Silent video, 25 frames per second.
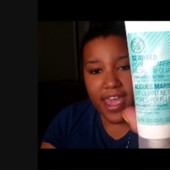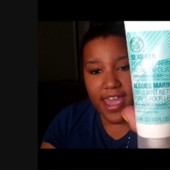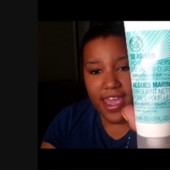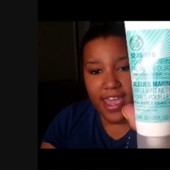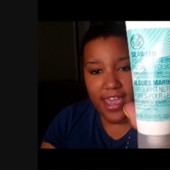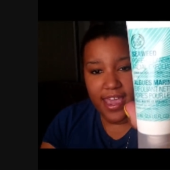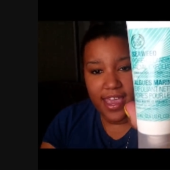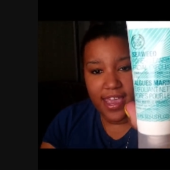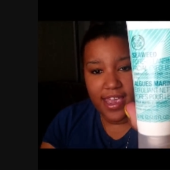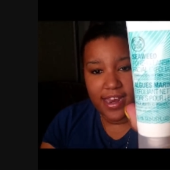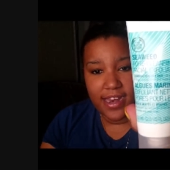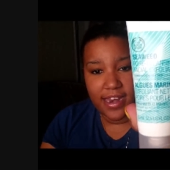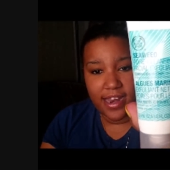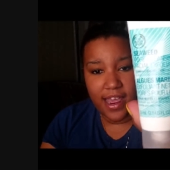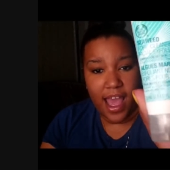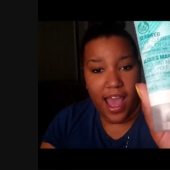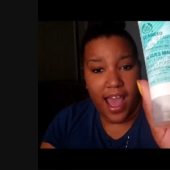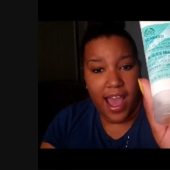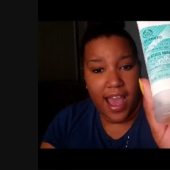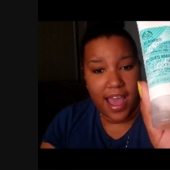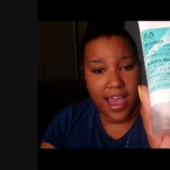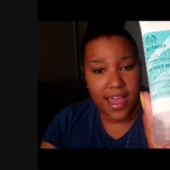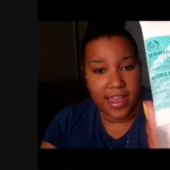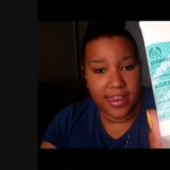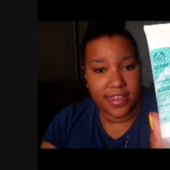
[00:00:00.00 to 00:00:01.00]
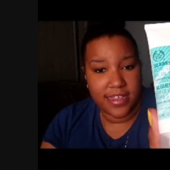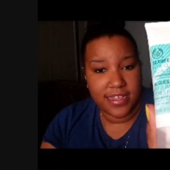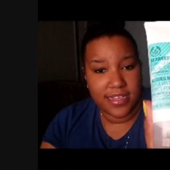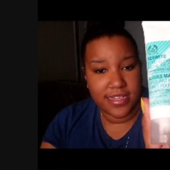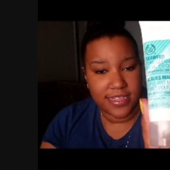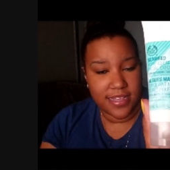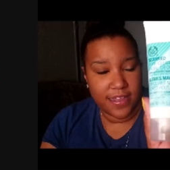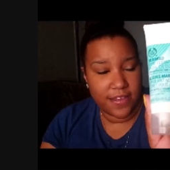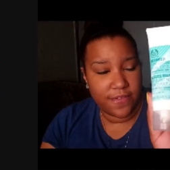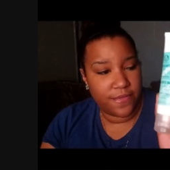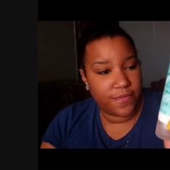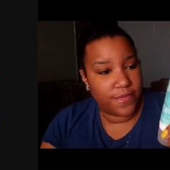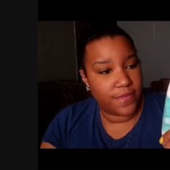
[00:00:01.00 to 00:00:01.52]
And this
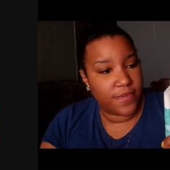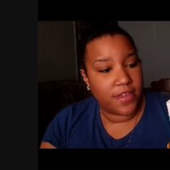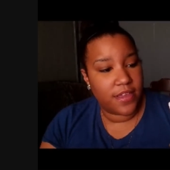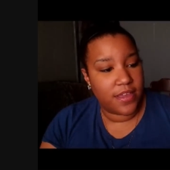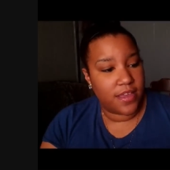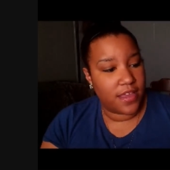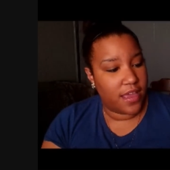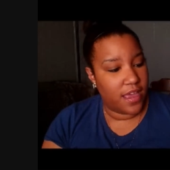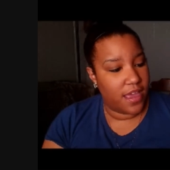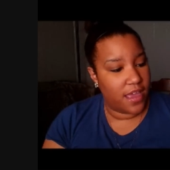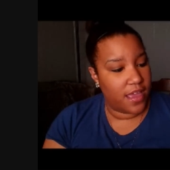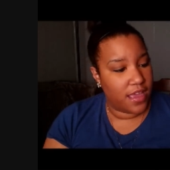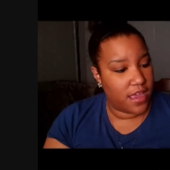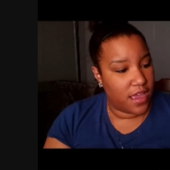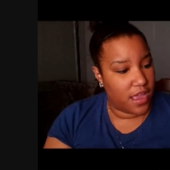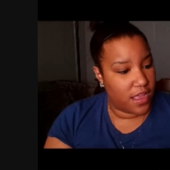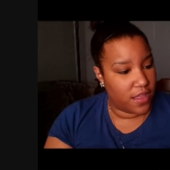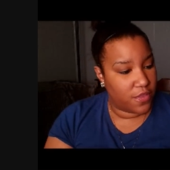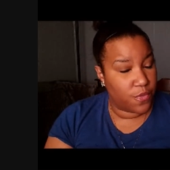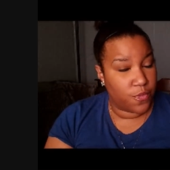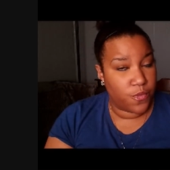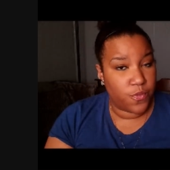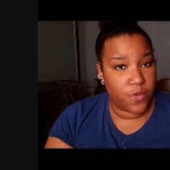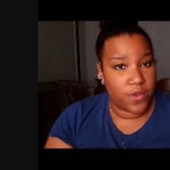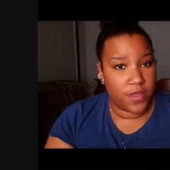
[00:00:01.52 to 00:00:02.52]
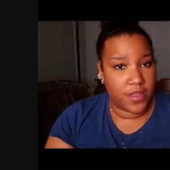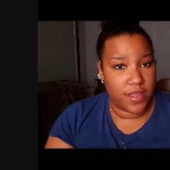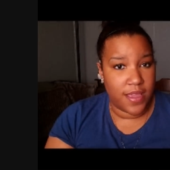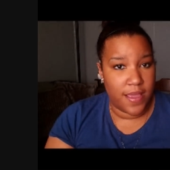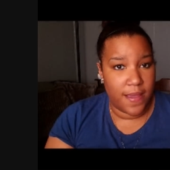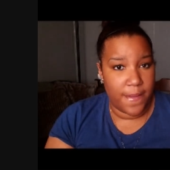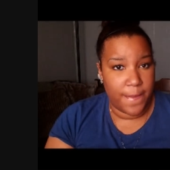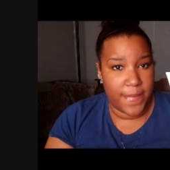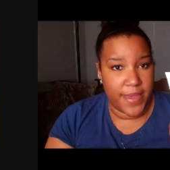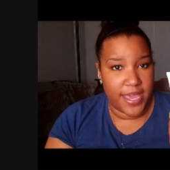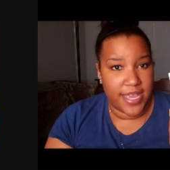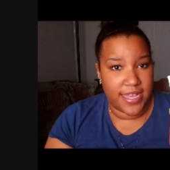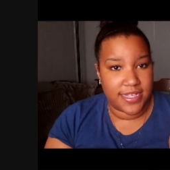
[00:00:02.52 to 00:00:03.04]
stuff, it's
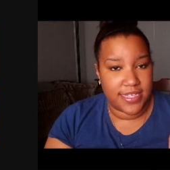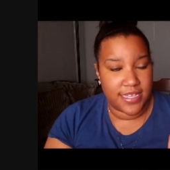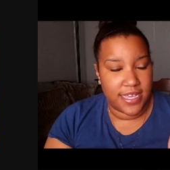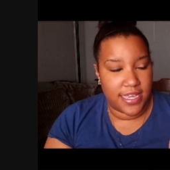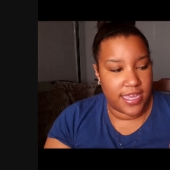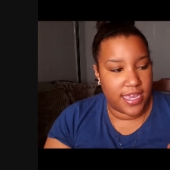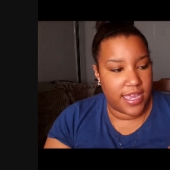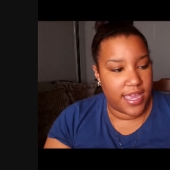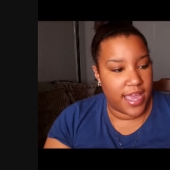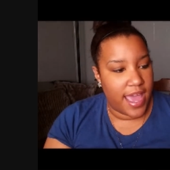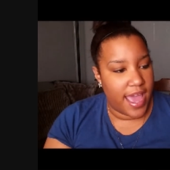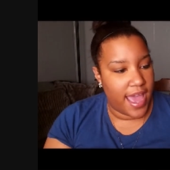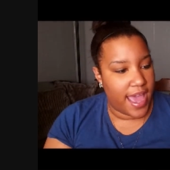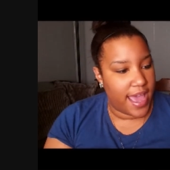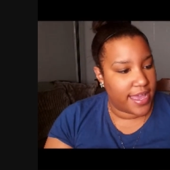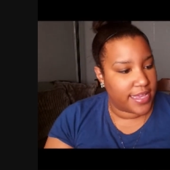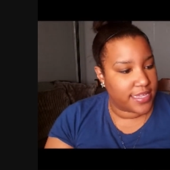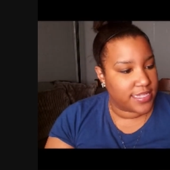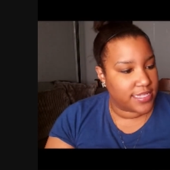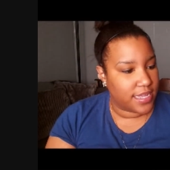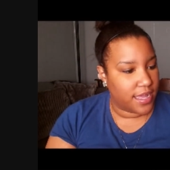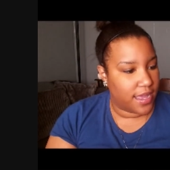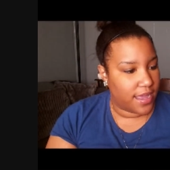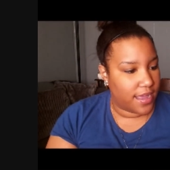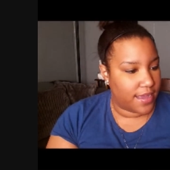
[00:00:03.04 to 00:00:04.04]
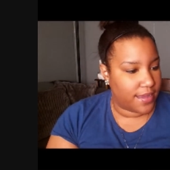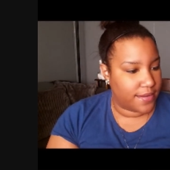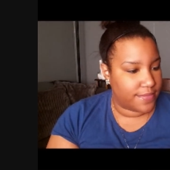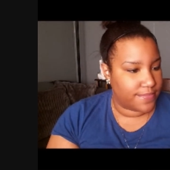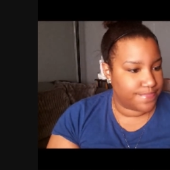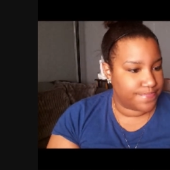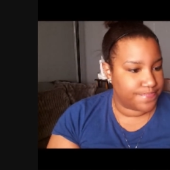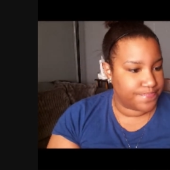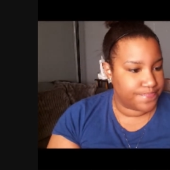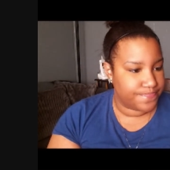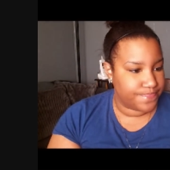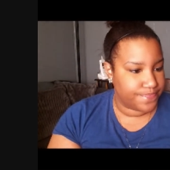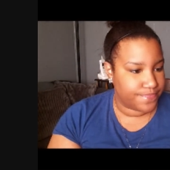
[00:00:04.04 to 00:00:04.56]
really amazing. It has
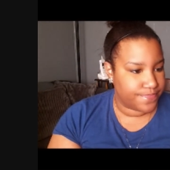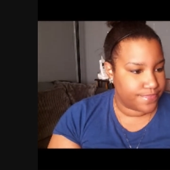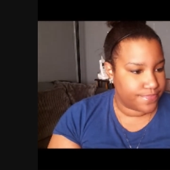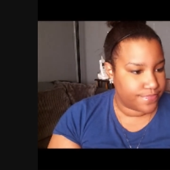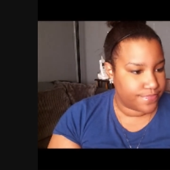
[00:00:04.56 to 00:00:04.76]
um,